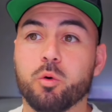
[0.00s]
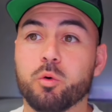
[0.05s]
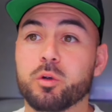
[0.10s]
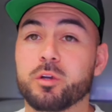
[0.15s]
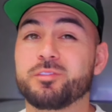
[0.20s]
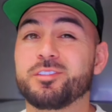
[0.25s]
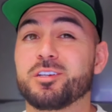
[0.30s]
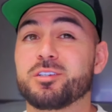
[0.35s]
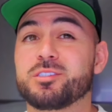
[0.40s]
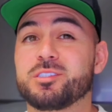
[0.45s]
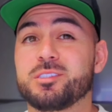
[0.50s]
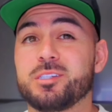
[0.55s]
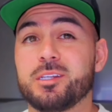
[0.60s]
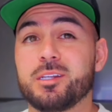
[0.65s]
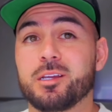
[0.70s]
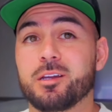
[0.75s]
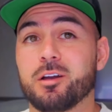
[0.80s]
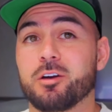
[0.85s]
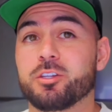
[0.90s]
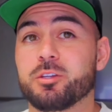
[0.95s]
Or if they're
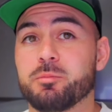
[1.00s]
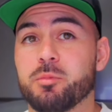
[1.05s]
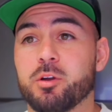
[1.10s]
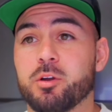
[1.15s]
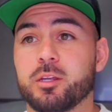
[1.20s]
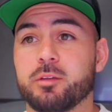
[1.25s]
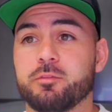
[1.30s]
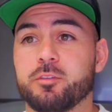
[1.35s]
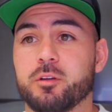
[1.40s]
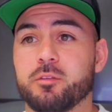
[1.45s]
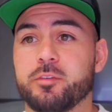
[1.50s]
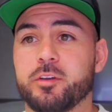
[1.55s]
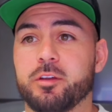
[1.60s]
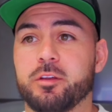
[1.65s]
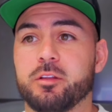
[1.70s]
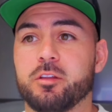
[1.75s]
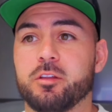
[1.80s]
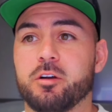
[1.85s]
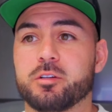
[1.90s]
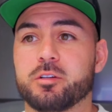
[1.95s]
sitting on the market for a
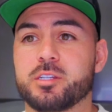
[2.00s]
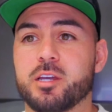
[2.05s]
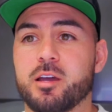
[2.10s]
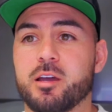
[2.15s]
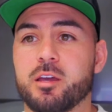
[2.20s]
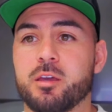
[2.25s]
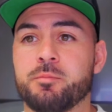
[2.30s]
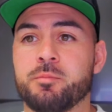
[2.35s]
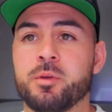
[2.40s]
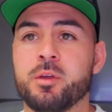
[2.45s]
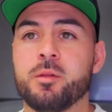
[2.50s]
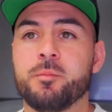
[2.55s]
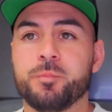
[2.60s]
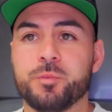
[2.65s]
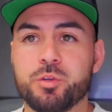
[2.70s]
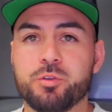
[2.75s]
very long time,